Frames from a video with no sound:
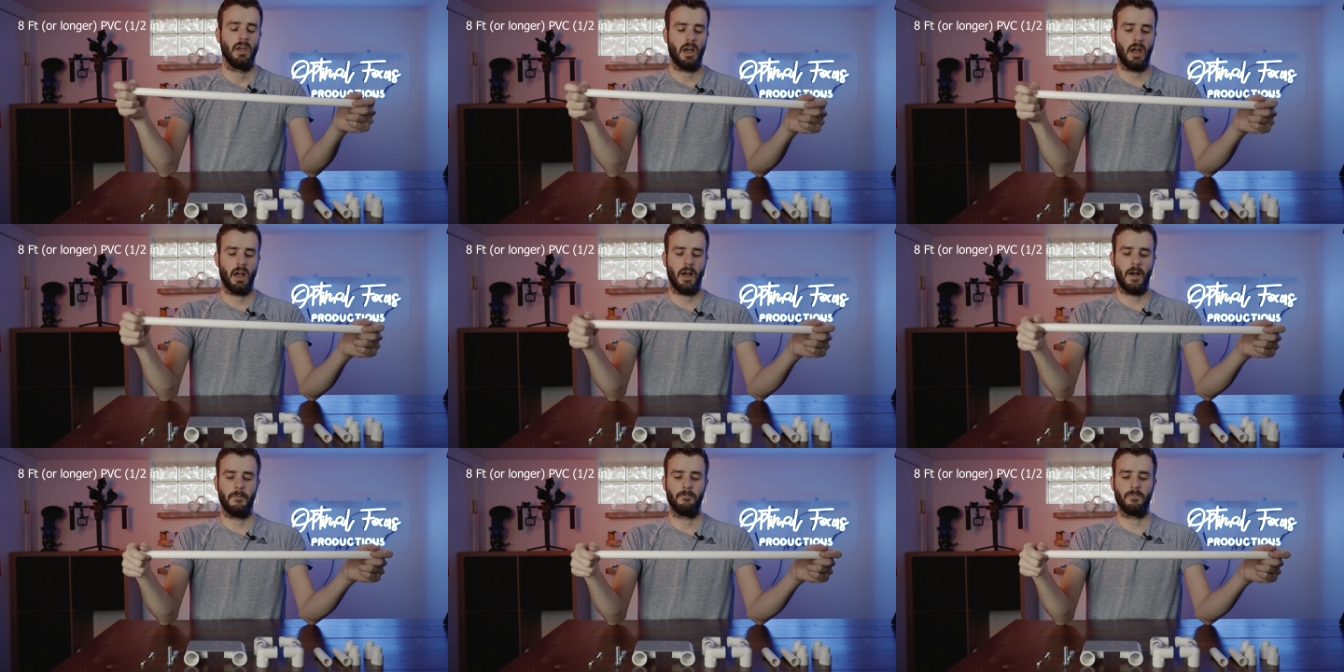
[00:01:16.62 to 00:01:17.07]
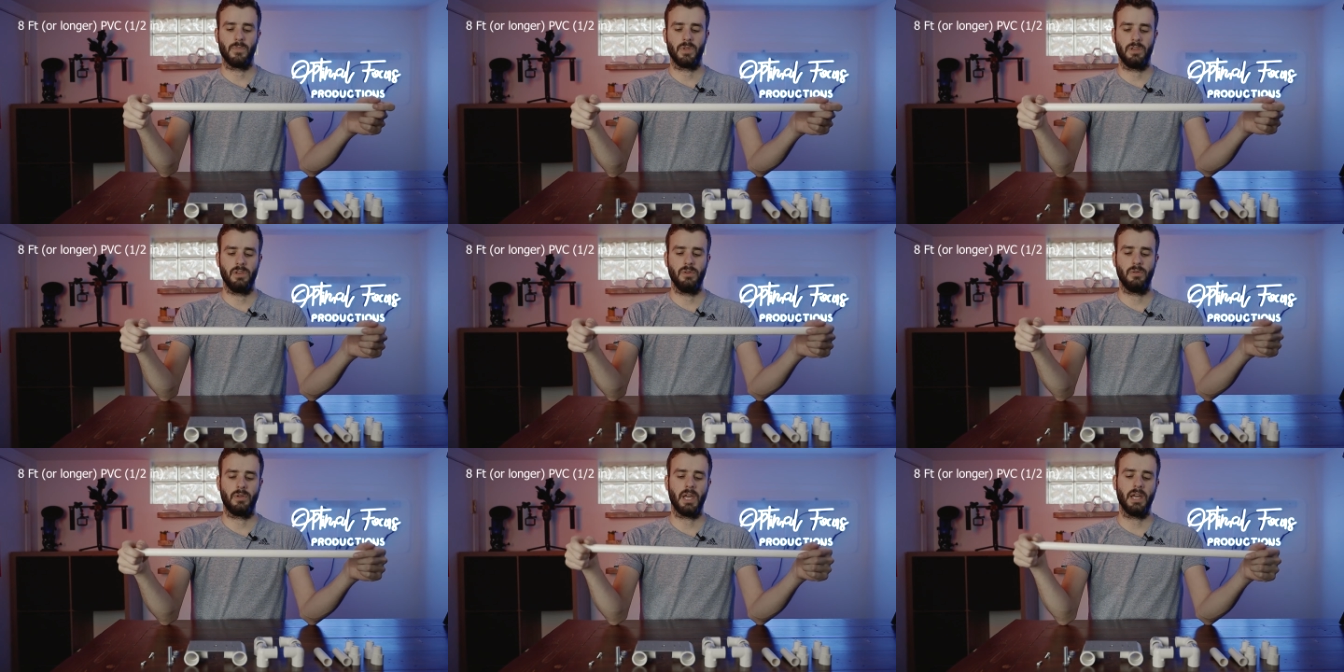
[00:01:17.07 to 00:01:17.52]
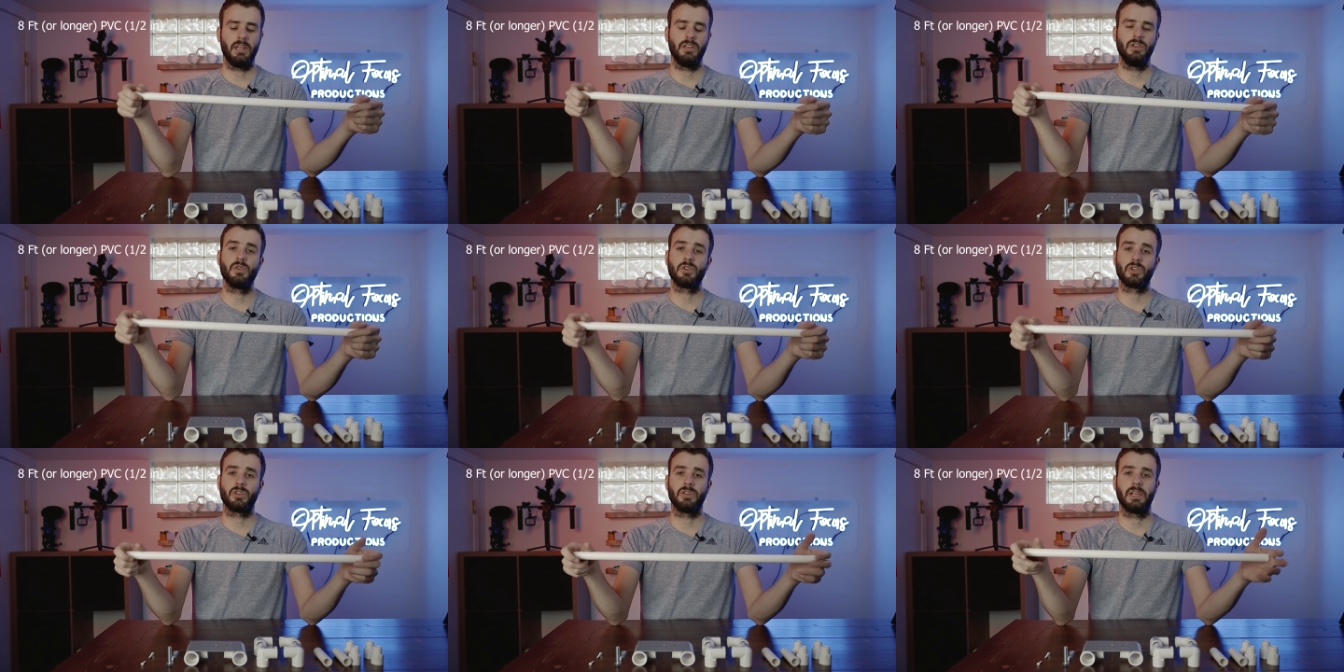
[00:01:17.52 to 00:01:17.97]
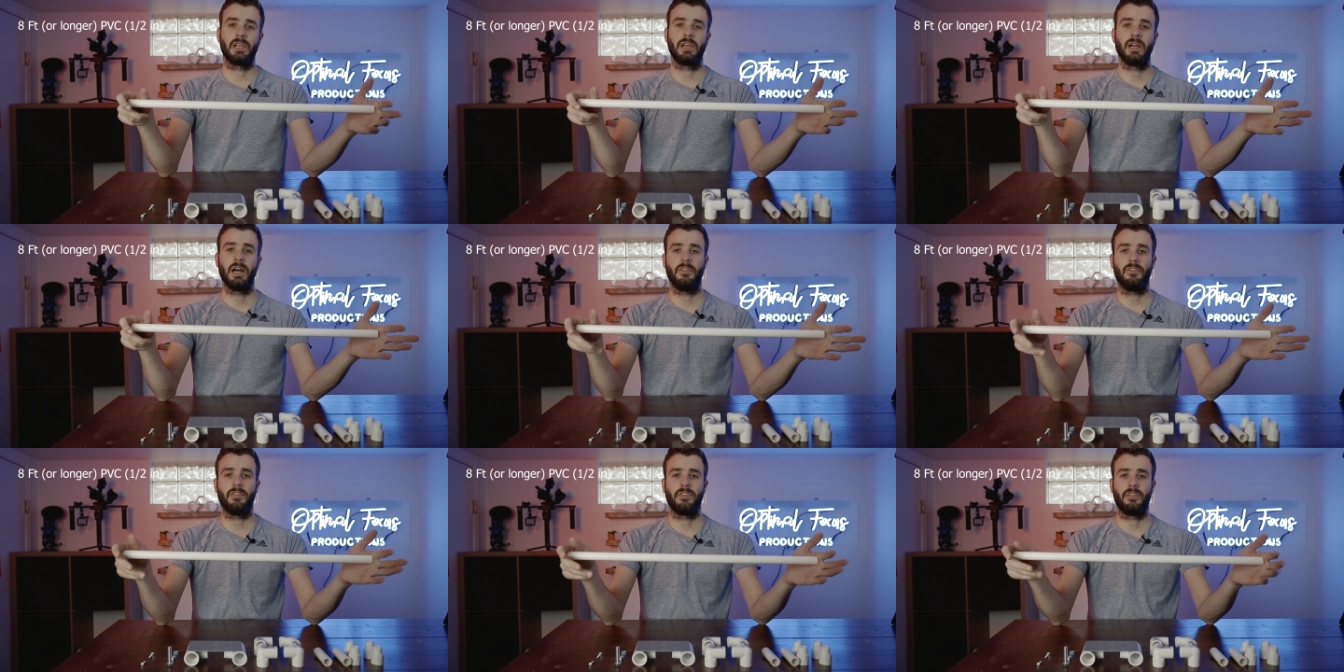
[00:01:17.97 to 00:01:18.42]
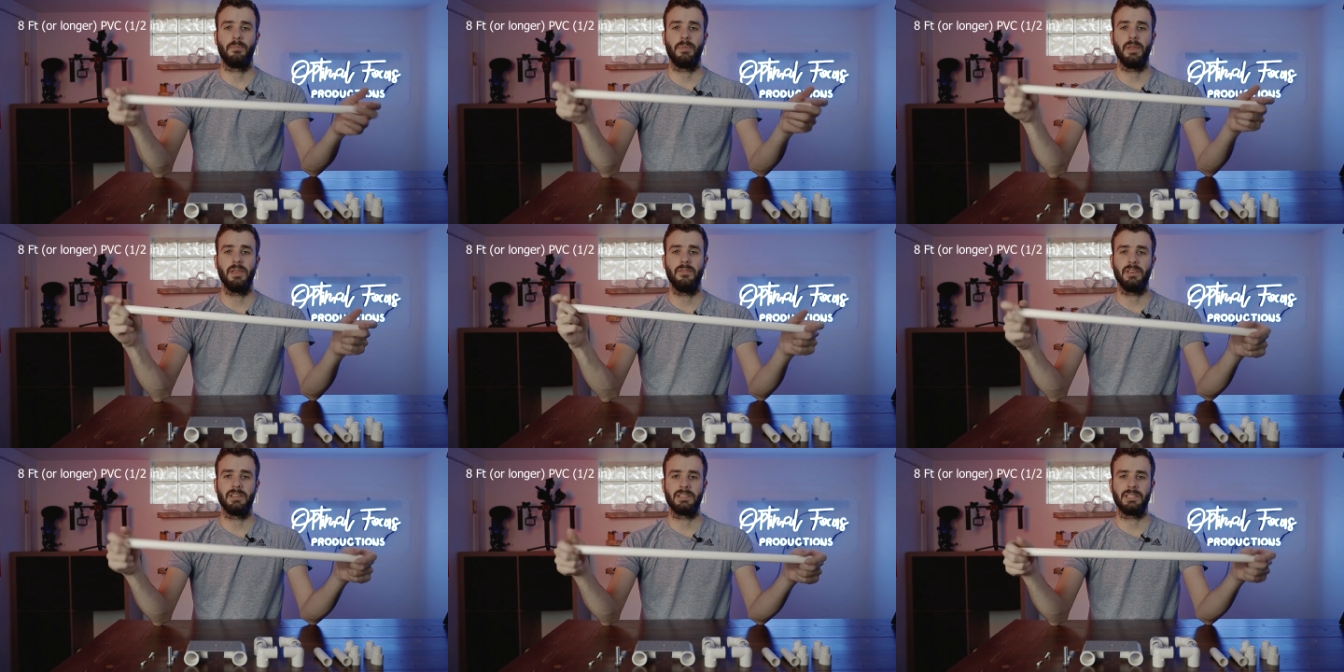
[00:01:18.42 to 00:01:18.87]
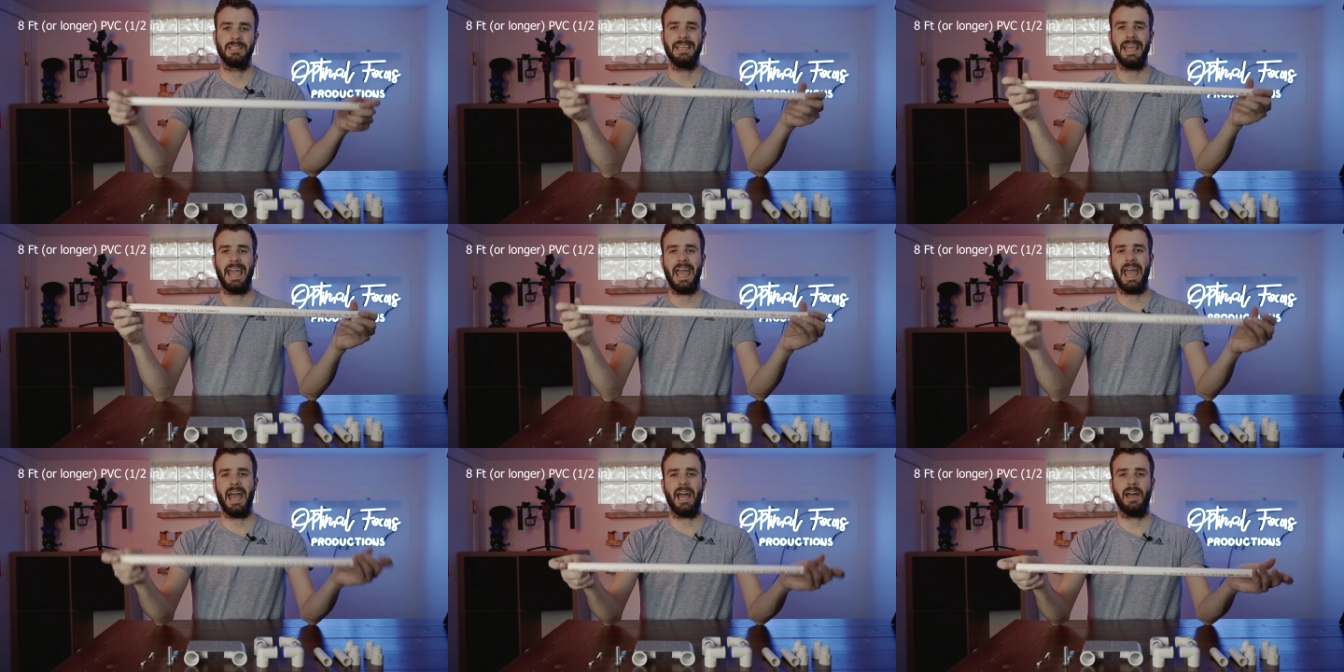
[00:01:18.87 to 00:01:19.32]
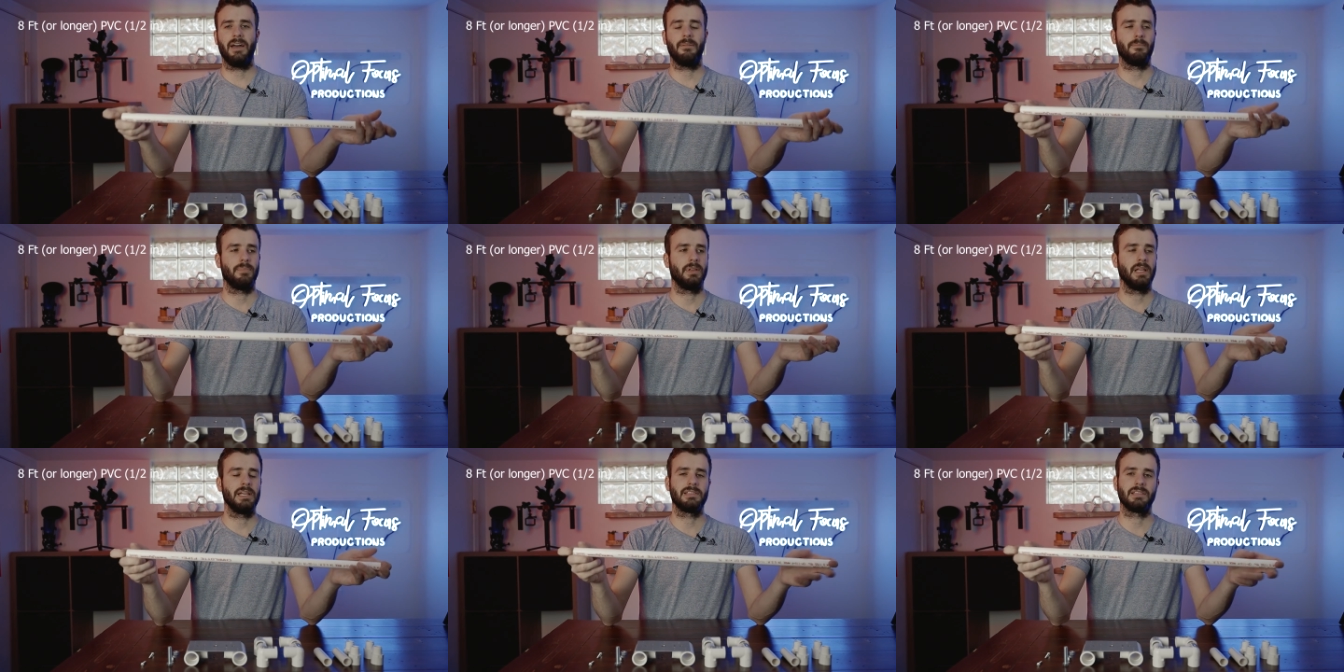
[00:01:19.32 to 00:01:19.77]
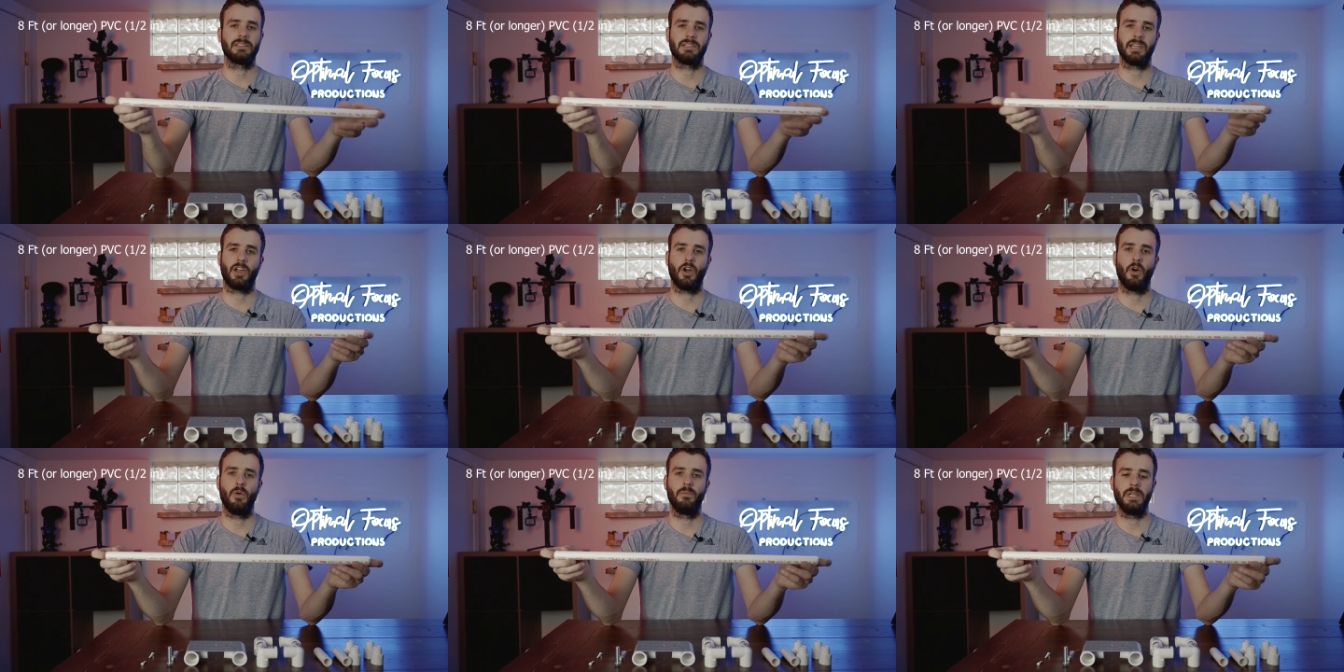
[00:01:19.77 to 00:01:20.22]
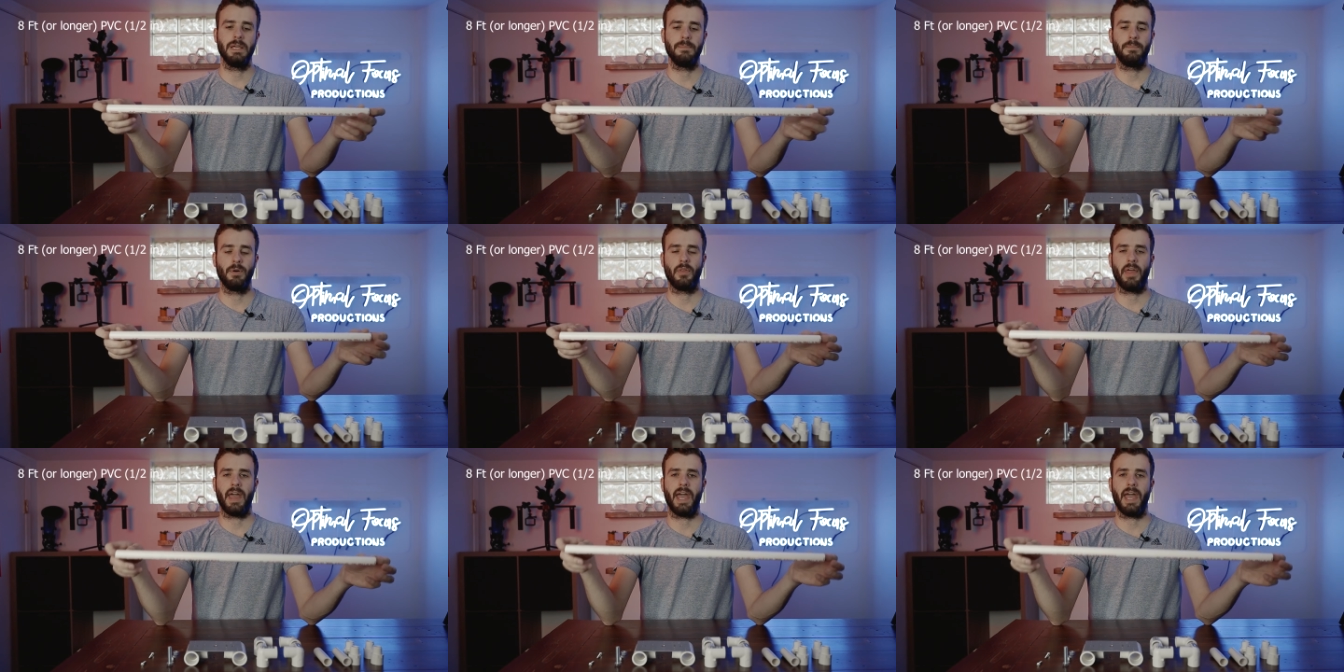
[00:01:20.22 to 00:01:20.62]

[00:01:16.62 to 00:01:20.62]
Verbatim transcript: um, you can usually cut the PVC at places like Home Depot.